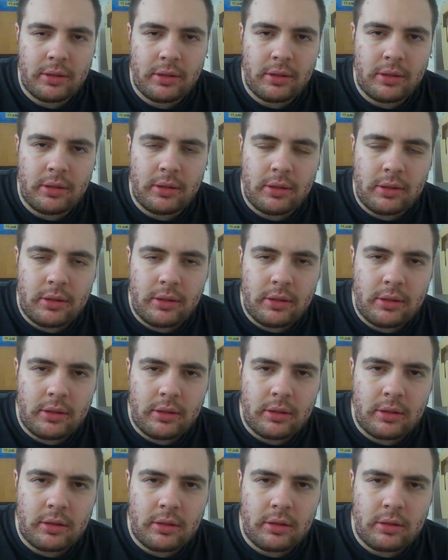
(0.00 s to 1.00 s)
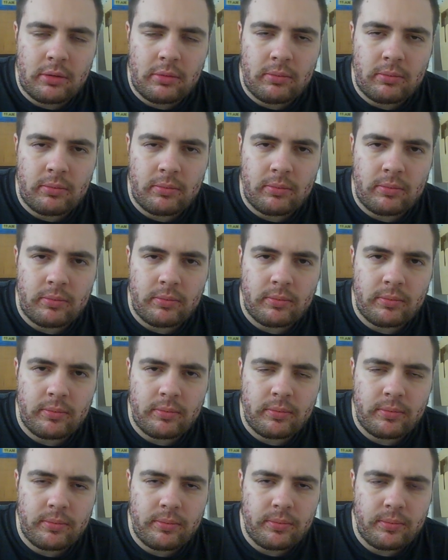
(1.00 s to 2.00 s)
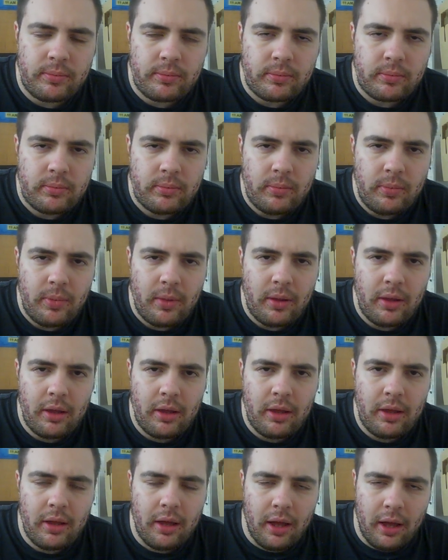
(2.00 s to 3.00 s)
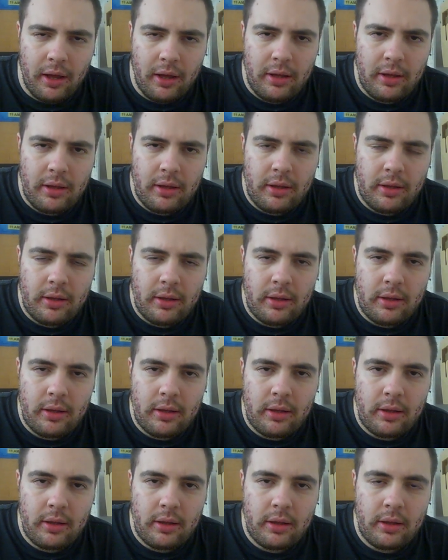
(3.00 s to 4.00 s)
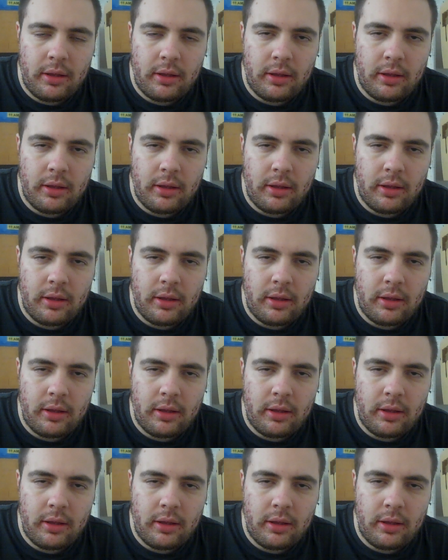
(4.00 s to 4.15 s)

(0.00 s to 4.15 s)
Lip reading: No one is speaking in this clip.